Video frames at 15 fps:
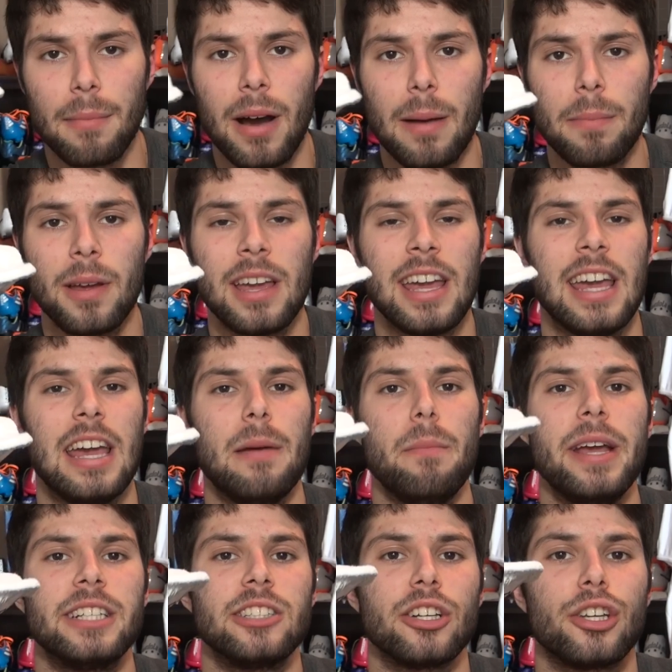them up, it
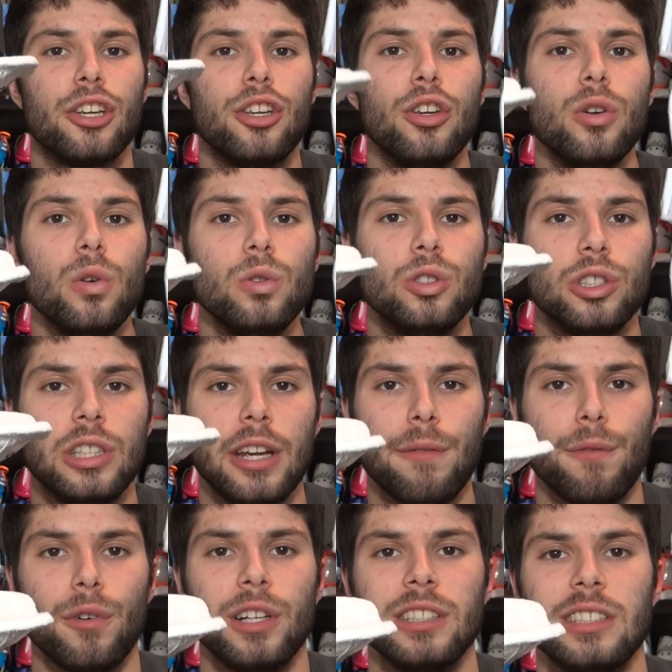makes a huge
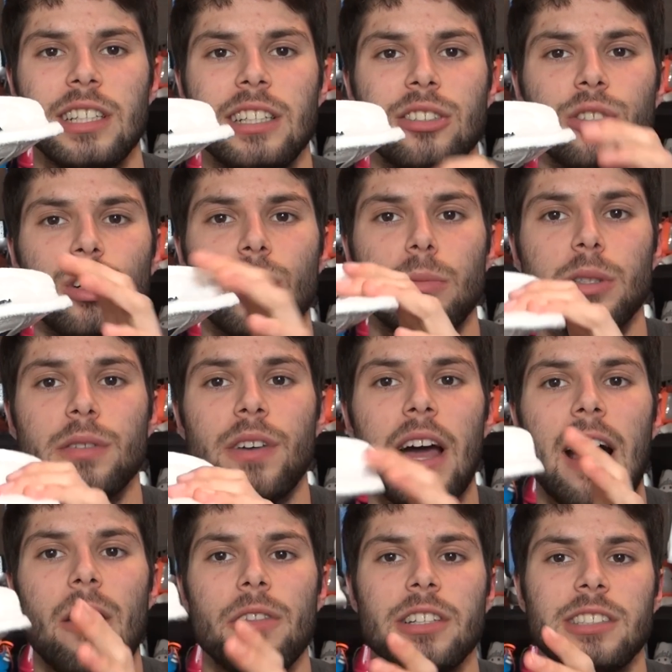difference in terms of
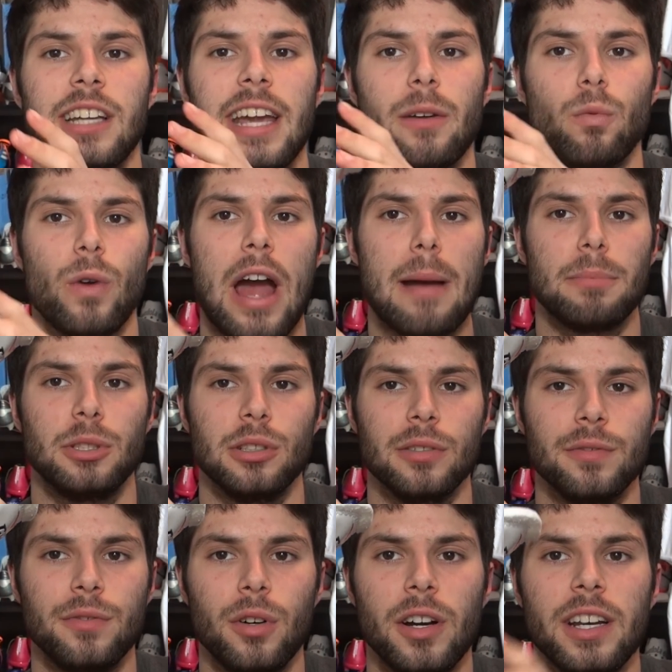how the skate wraps
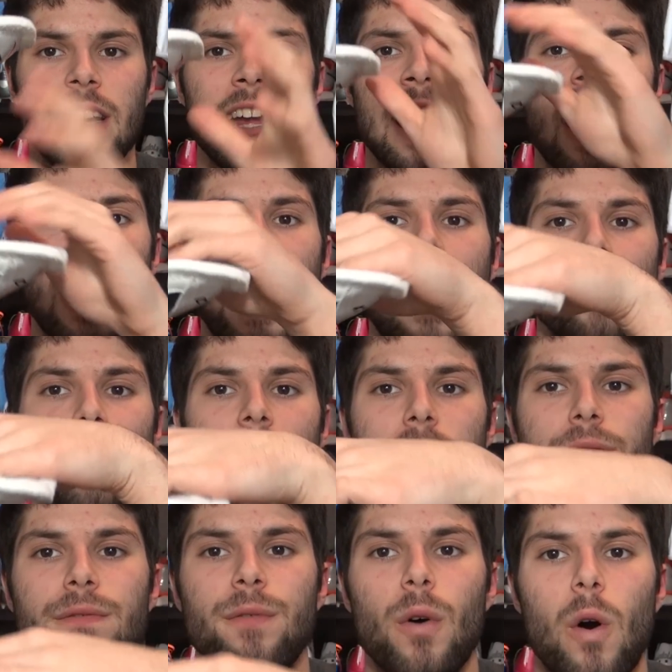your foot, how
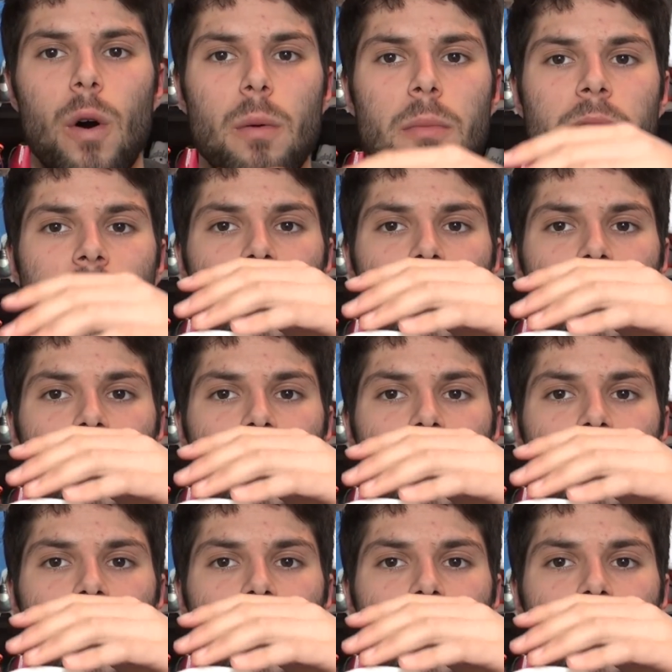that foam